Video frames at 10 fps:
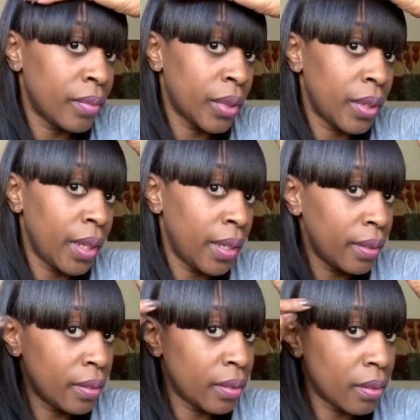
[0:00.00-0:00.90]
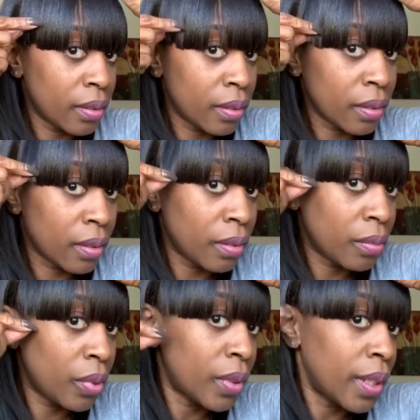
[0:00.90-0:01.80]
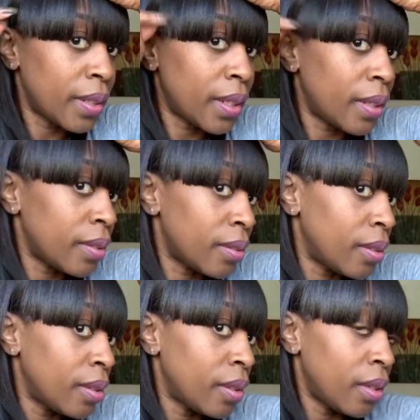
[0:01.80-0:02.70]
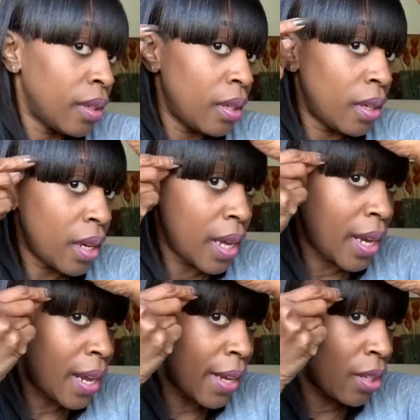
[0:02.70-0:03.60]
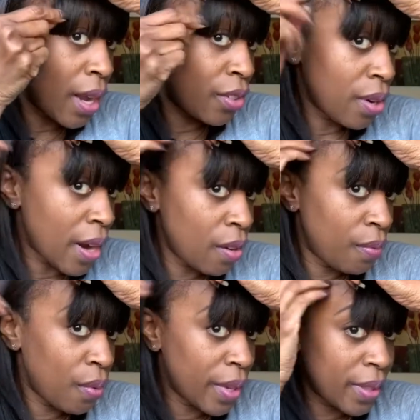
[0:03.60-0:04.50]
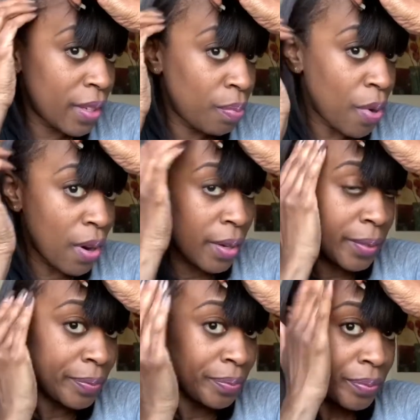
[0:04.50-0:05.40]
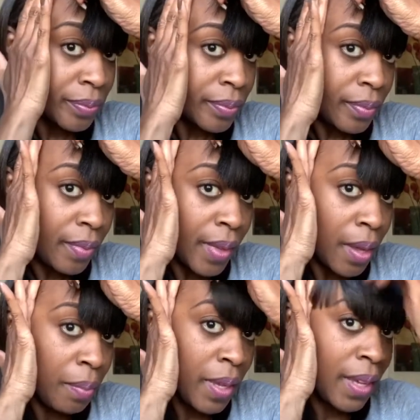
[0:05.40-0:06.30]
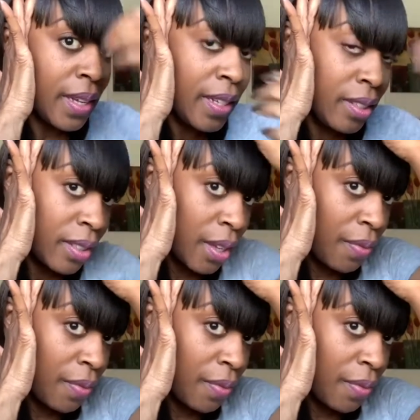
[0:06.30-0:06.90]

Okay. Pull that down. And I try to avoid this part, because if